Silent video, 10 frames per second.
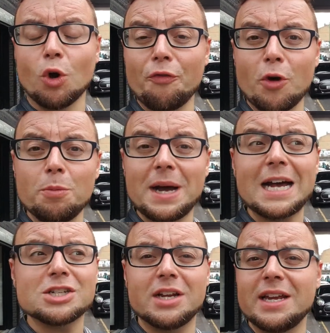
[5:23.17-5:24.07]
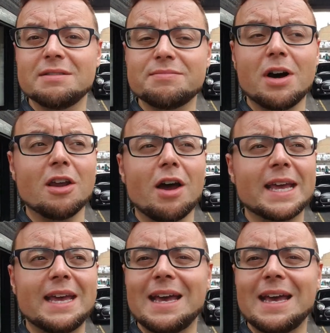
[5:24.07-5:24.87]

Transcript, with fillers: awful, but actually I like it.